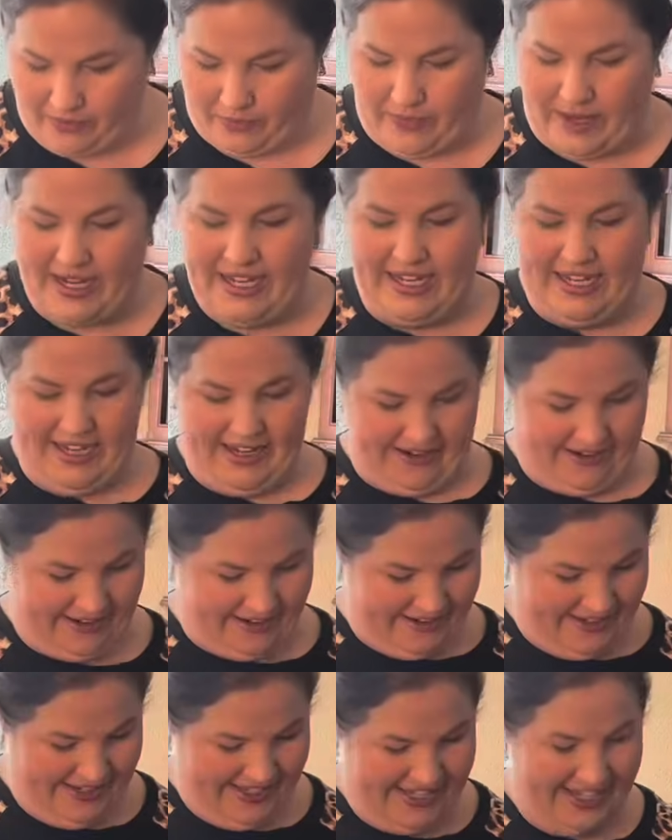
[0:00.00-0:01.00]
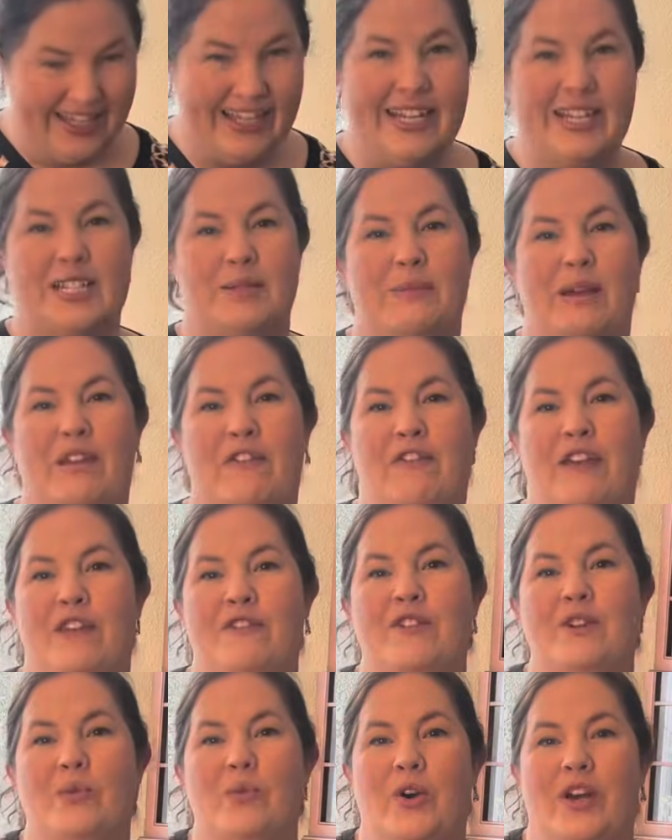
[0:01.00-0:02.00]
right here is my
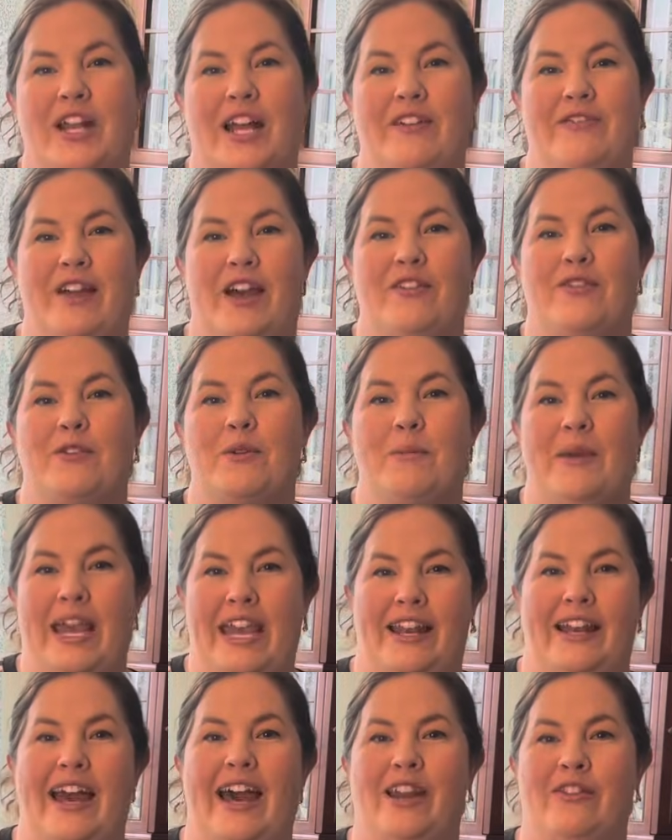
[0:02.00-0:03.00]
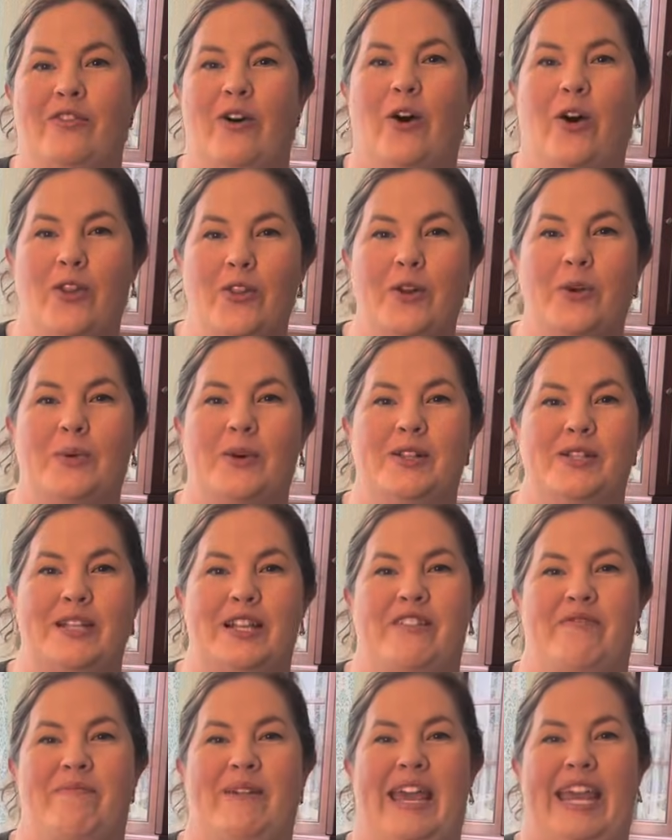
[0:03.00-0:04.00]
favorite one I've ever made. Out of all the quilts
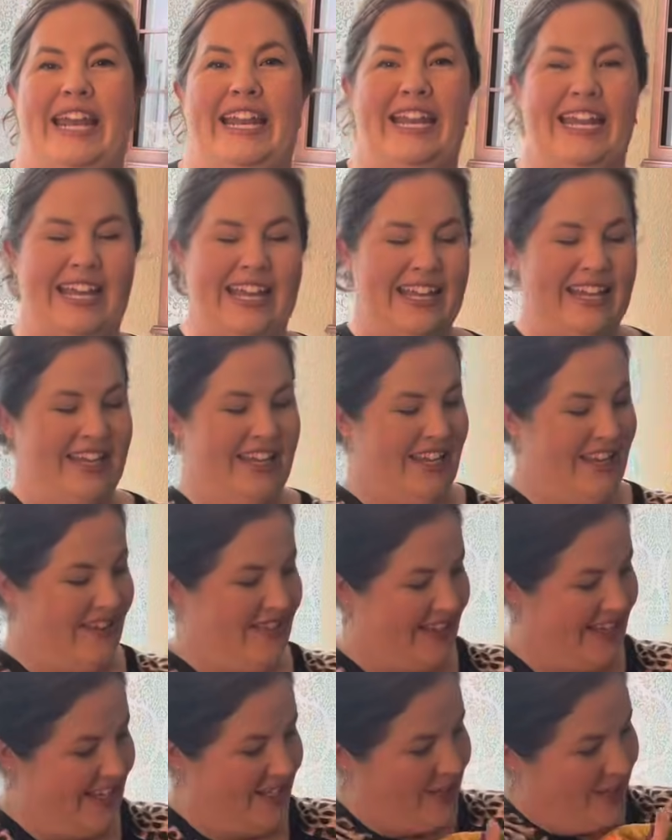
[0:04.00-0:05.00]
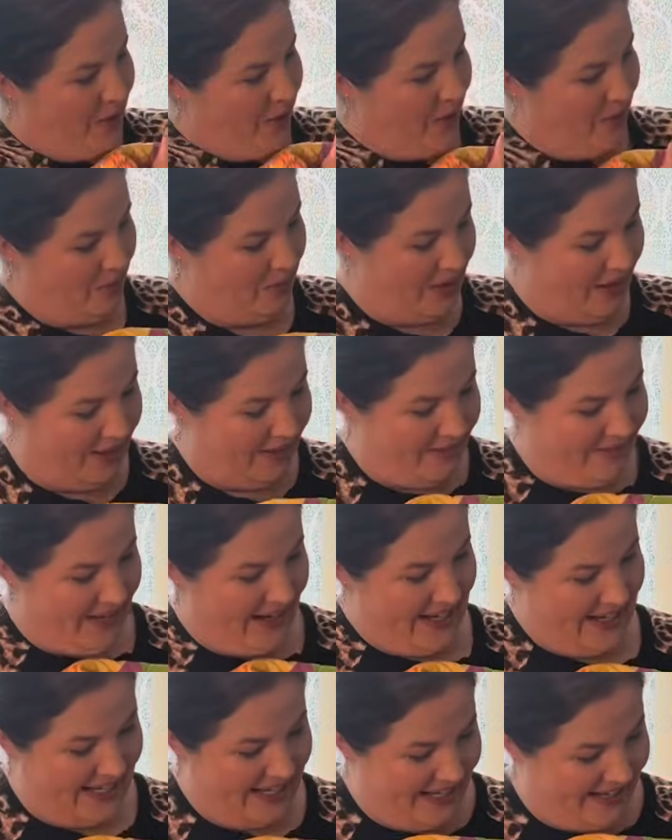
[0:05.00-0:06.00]
I've made, this quilt block
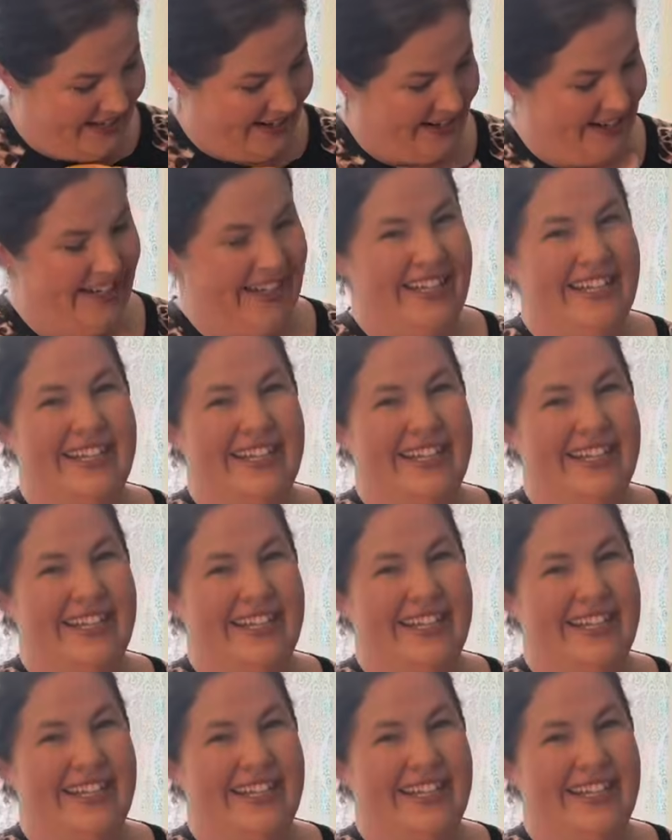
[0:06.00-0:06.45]
right here,